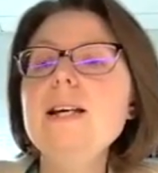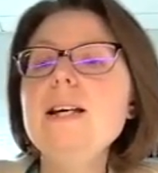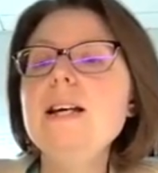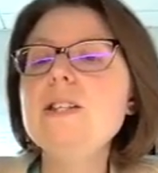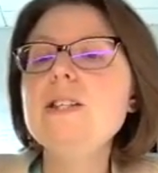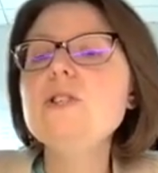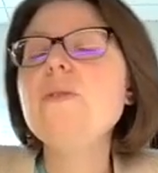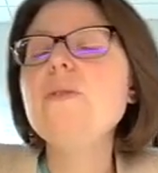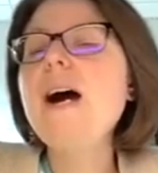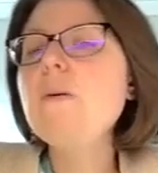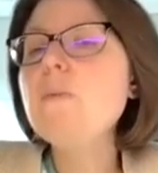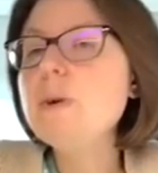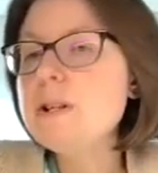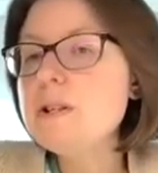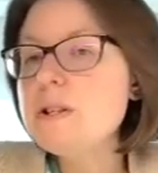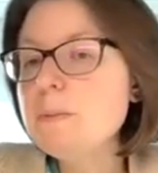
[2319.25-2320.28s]
And so that
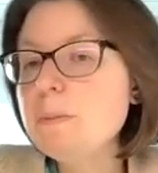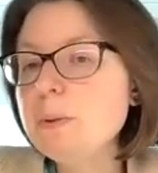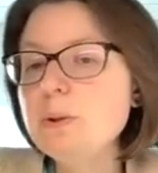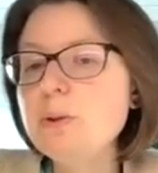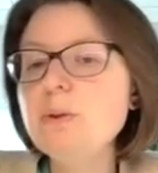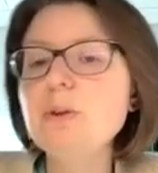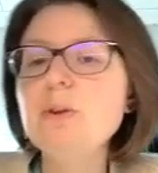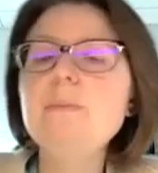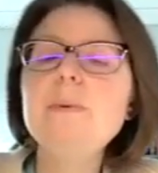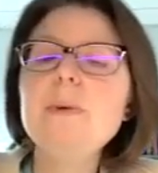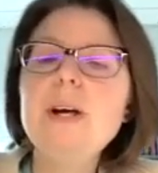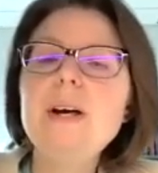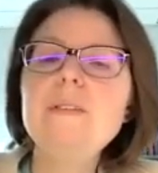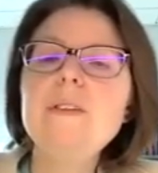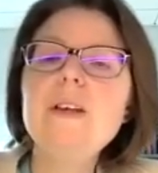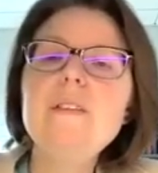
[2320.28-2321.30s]
one is the blue group.
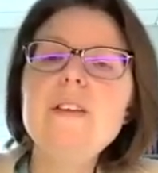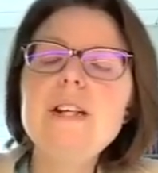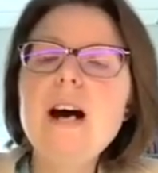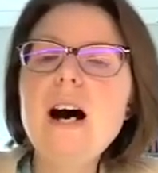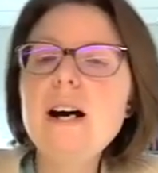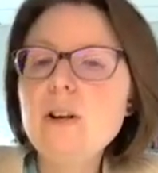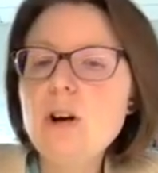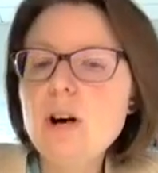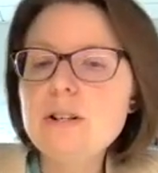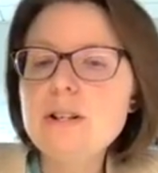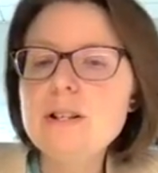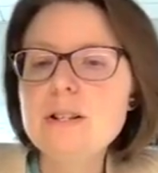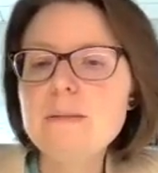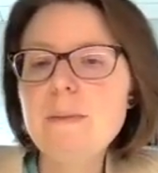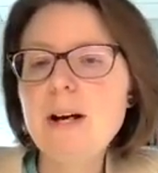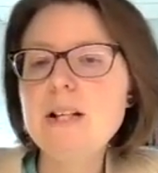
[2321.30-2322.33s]
And then the
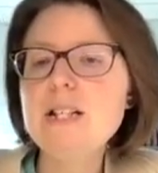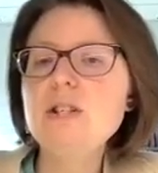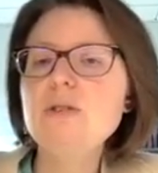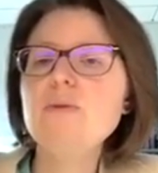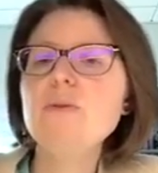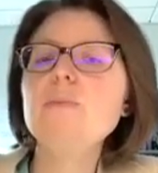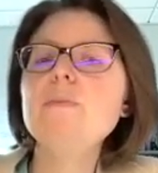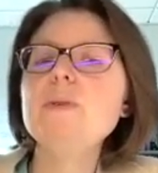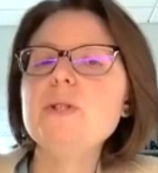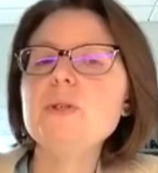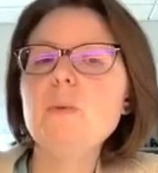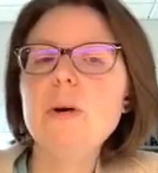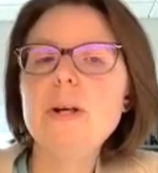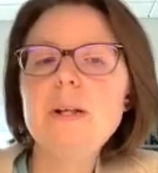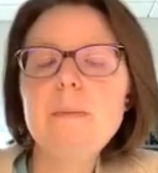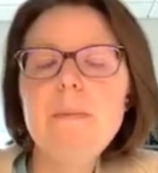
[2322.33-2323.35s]
non-autism ID group is the
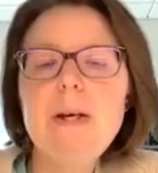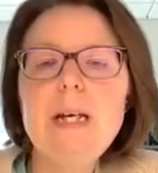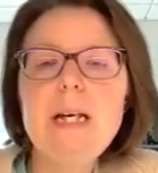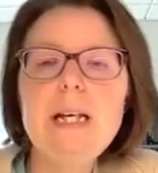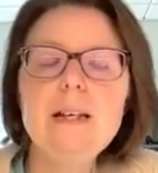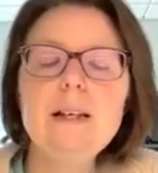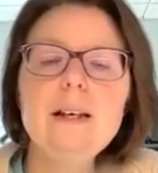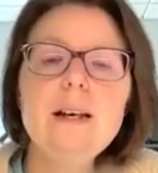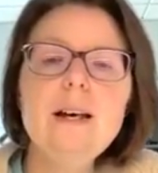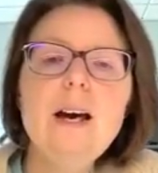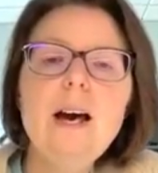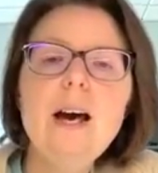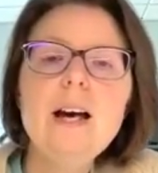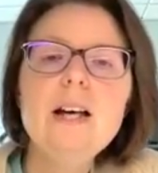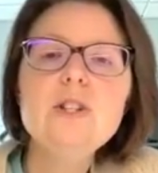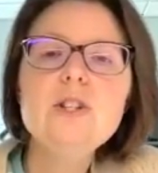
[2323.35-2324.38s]
one in pink.
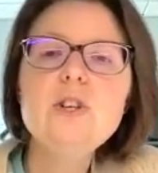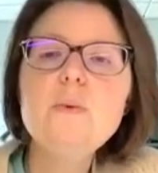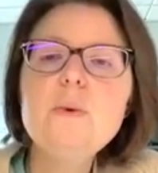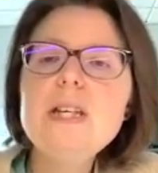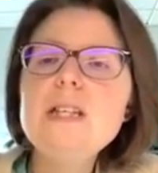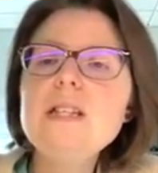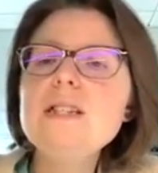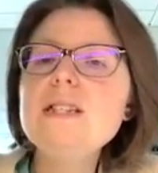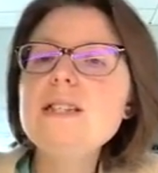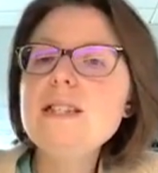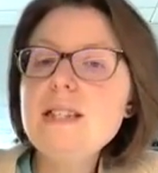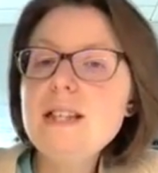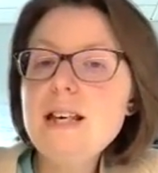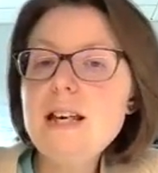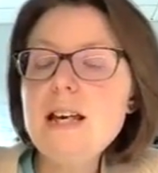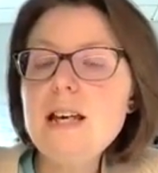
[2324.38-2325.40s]
And so we can
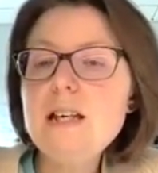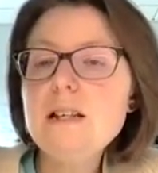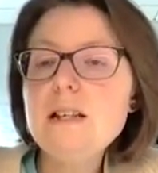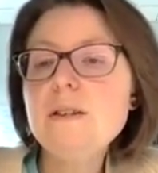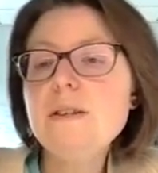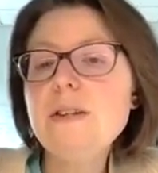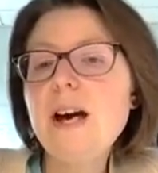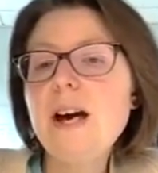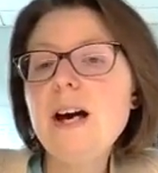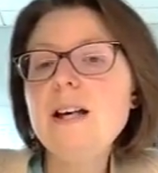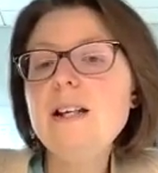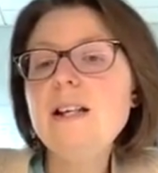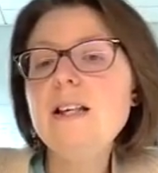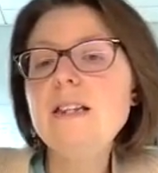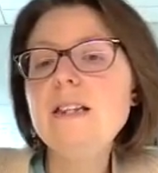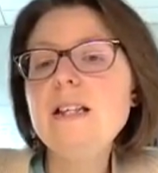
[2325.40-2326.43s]
see
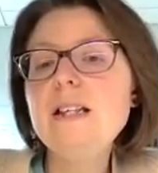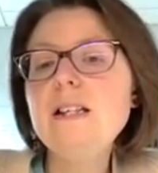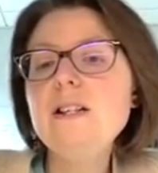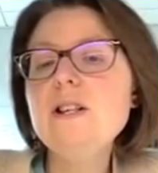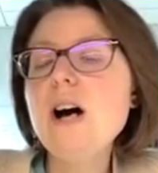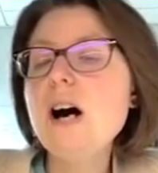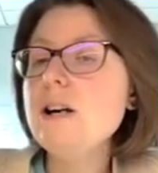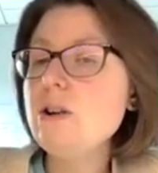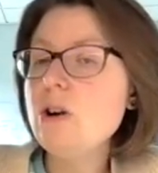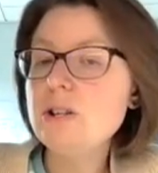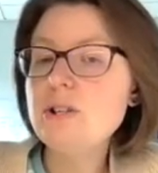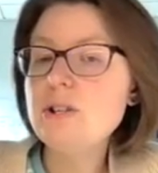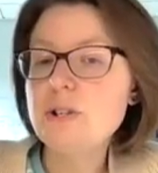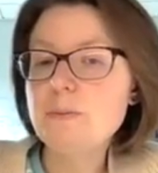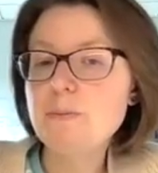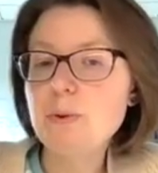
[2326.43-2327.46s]
that in the
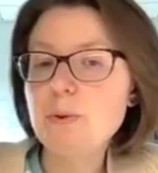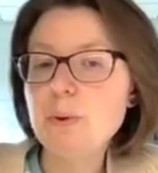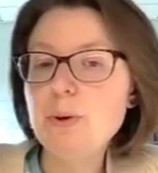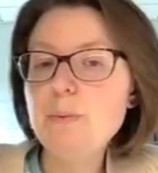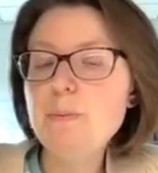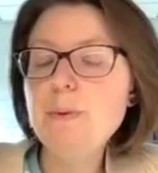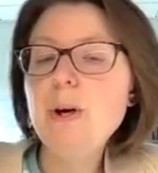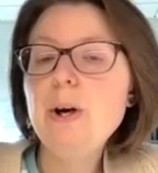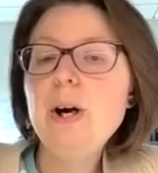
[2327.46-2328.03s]
non-autism group,